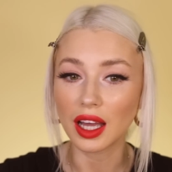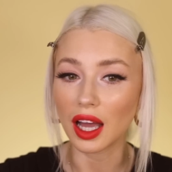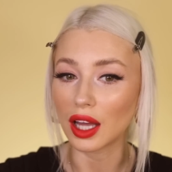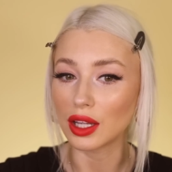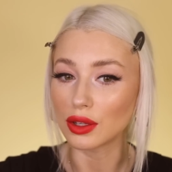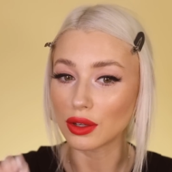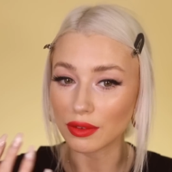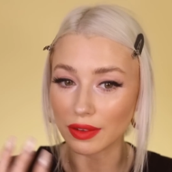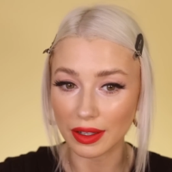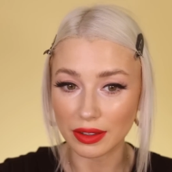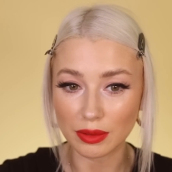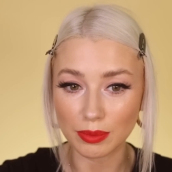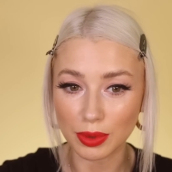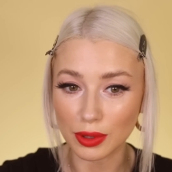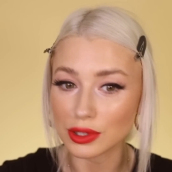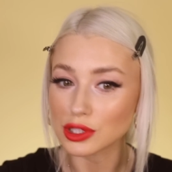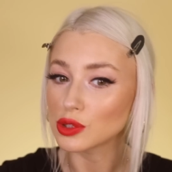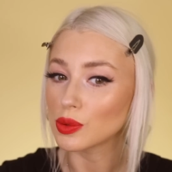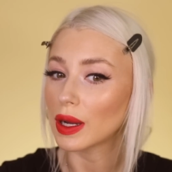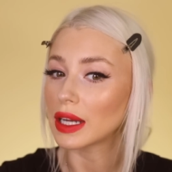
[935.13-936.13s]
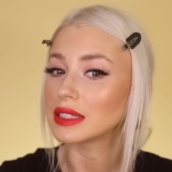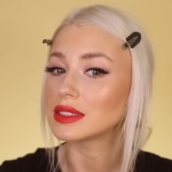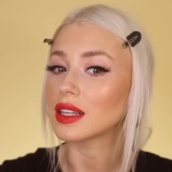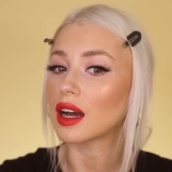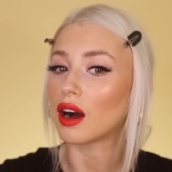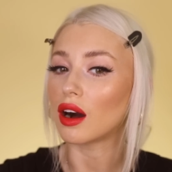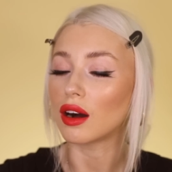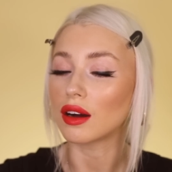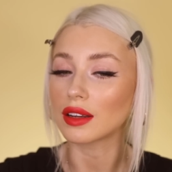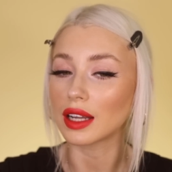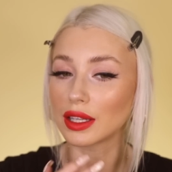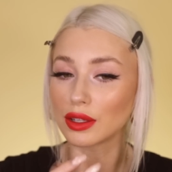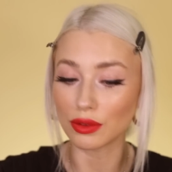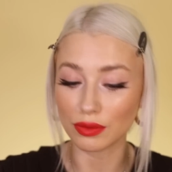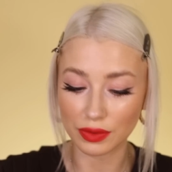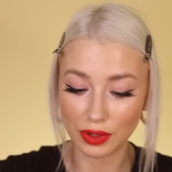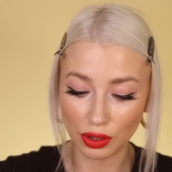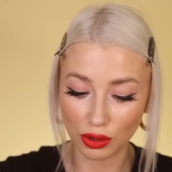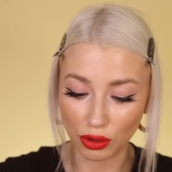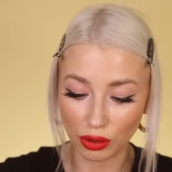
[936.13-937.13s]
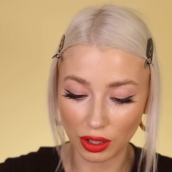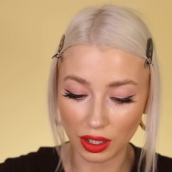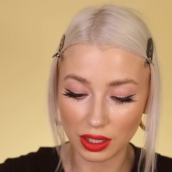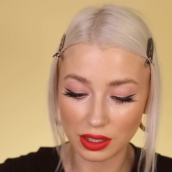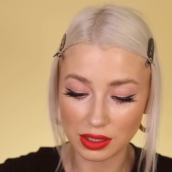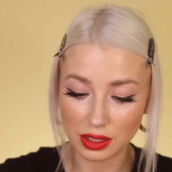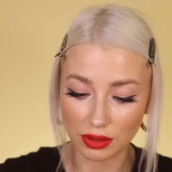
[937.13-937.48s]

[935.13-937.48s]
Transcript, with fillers: I love how the blush went on. I love the colour.